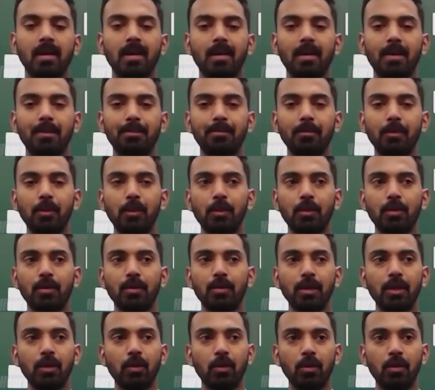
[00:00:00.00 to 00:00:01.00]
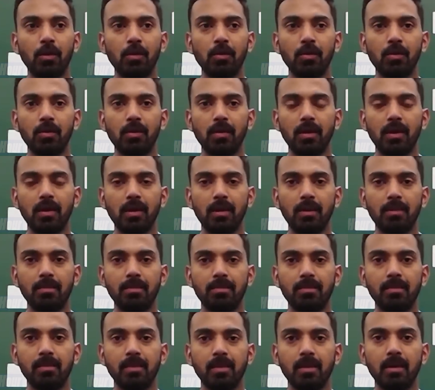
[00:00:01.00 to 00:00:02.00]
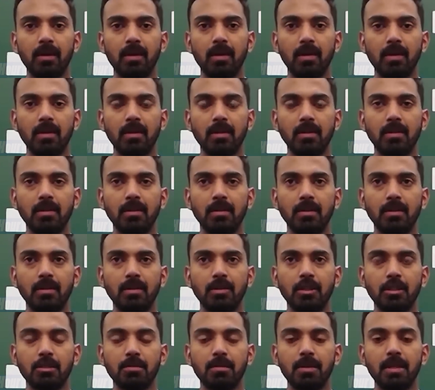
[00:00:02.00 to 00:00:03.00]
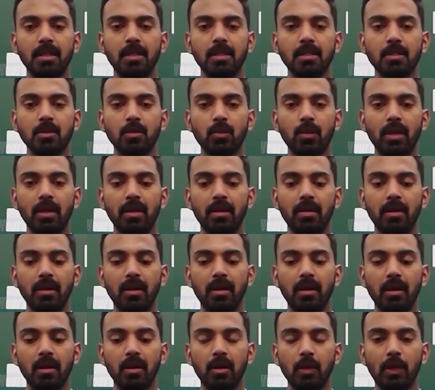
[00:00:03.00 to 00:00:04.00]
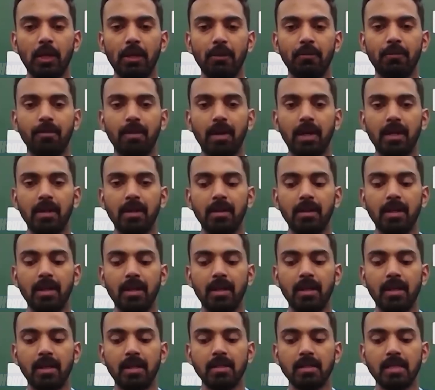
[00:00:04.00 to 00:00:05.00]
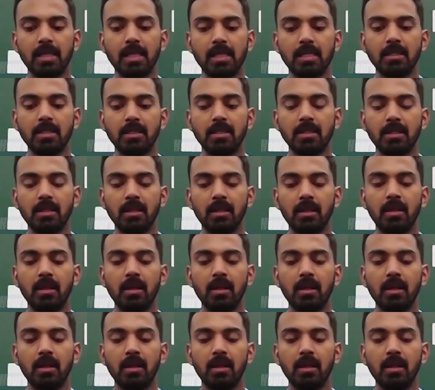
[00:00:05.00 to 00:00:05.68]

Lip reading: Look, we all know Jasprit is quite fiery, and he's